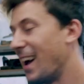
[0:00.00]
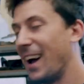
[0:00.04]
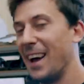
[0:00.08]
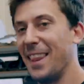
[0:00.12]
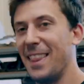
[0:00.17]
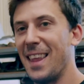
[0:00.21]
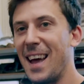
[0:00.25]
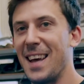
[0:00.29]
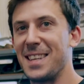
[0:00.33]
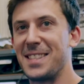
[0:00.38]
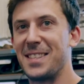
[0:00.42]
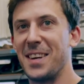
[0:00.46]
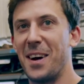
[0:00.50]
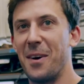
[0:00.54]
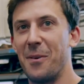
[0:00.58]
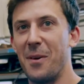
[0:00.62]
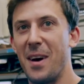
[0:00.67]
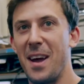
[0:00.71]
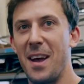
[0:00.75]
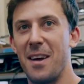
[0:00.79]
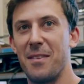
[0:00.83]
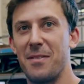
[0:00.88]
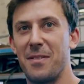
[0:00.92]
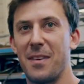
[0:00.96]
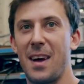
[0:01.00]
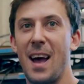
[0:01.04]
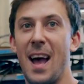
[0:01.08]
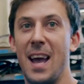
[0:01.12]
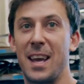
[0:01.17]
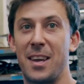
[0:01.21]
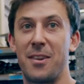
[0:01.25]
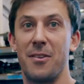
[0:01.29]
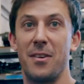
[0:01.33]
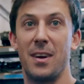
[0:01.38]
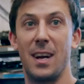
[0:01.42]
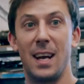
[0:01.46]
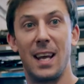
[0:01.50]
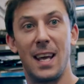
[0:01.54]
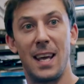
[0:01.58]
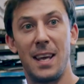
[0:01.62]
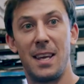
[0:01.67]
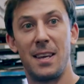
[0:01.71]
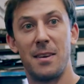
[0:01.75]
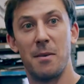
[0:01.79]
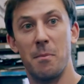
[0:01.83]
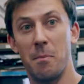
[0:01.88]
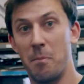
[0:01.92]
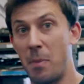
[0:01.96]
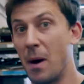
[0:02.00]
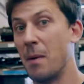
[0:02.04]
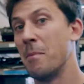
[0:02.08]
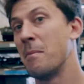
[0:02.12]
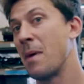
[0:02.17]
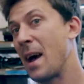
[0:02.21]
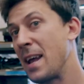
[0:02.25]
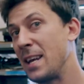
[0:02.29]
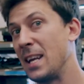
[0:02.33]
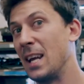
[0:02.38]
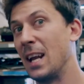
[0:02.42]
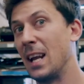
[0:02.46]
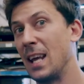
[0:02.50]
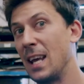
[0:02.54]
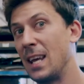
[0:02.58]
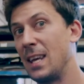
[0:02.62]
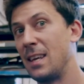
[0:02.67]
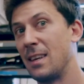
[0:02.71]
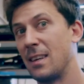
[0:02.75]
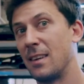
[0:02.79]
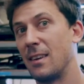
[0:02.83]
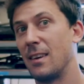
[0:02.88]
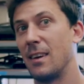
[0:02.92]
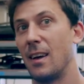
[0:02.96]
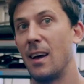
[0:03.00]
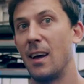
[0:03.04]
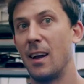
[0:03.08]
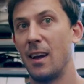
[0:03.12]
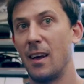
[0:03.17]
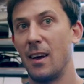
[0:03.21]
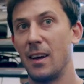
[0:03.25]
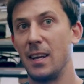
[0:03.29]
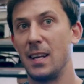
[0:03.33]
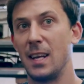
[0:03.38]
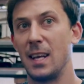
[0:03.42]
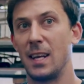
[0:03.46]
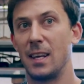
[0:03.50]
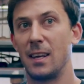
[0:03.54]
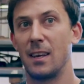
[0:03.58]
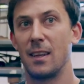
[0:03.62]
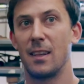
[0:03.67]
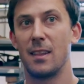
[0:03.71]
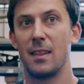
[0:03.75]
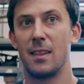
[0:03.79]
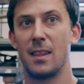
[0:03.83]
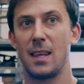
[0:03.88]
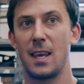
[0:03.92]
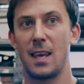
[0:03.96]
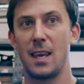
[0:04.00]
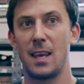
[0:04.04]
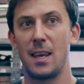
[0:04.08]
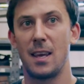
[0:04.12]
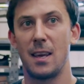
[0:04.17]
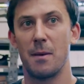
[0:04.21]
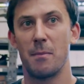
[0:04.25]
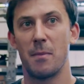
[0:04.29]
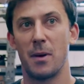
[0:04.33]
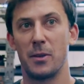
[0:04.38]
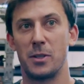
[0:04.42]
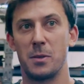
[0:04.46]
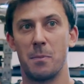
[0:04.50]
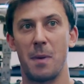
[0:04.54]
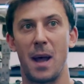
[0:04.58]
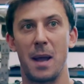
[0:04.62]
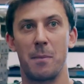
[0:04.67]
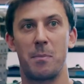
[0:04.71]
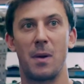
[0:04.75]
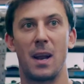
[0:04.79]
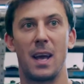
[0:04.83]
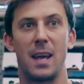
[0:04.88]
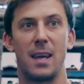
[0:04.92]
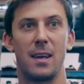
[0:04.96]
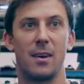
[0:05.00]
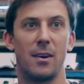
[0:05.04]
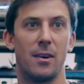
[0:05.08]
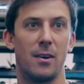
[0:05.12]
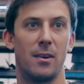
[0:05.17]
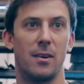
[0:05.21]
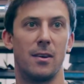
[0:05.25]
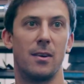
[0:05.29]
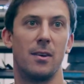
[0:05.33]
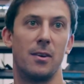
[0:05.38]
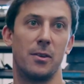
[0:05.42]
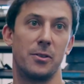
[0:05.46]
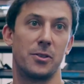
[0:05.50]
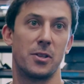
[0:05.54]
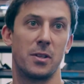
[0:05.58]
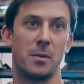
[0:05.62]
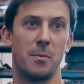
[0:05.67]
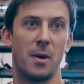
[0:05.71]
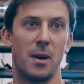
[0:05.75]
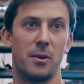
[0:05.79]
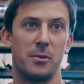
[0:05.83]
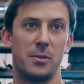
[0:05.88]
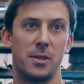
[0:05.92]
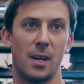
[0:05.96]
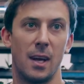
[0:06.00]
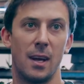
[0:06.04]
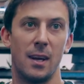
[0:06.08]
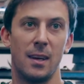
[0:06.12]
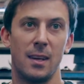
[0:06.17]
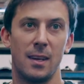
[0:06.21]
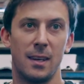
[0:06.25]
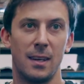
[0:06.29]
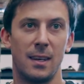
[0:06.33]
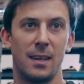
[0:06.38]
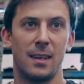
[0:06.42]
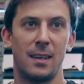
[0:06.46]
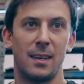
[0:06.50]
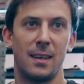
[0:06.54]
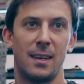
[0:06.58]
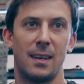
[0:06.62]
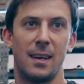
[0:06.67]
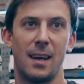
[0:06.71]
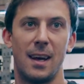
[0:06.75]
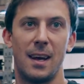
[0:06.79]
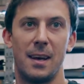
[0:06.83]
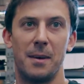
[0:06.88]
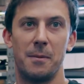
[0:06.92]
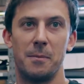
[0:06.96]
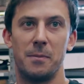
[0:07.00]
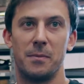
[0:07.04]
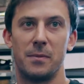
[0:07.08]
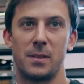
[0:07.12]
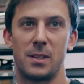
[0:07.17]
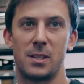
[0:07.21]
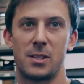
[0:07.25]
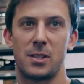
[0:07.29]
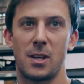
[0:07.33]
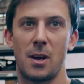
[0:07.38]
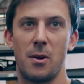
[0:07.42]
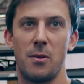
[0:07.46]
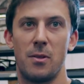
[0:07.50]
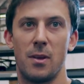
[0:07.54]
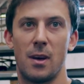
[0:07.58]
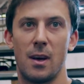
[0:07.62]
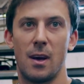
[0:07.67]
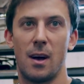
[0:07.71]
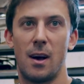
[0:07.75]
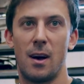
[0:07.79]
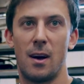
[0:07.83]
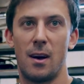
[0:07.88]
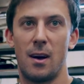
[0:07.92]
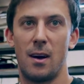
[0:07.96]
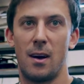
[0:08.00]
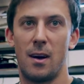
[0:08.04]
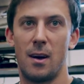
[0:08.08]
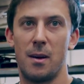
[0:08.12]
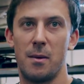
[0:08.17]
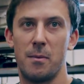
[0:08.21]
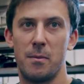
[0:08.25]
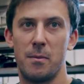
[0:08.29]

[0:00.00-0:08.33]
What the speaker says: and that's our way of accurately but manually aligning the motor backplate onto the motor, so that our